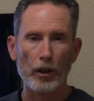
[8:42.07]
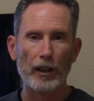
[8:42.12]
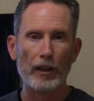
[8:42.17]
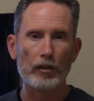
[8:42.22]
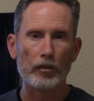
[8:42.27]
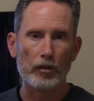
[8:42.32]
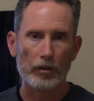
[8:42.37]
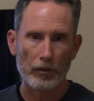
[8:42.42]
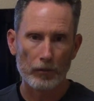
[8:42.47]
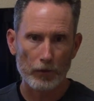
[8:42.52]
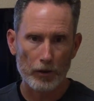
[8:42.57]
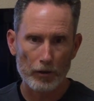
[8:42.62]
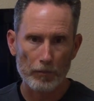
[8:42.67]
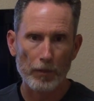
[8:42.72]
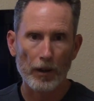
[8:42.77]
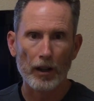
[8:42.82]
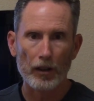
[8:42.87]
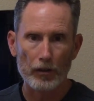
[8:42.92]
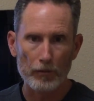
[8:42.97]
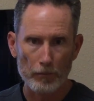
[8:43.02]
insulin
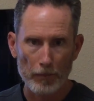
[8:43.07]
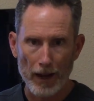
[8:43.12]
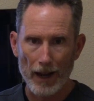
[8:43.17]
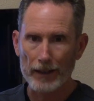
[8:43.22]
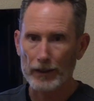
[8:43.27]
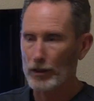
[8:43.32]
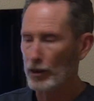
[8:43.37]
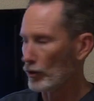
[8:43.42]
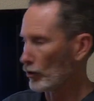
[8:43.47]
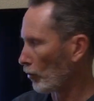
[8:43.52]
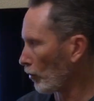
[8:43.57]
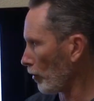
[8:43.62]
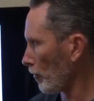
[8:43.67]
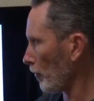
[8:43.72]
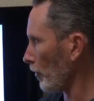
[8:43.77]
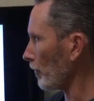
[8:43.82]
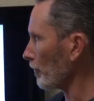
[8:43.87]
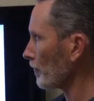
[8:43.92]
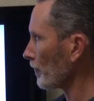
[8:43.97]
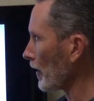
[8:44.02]
response back to normal.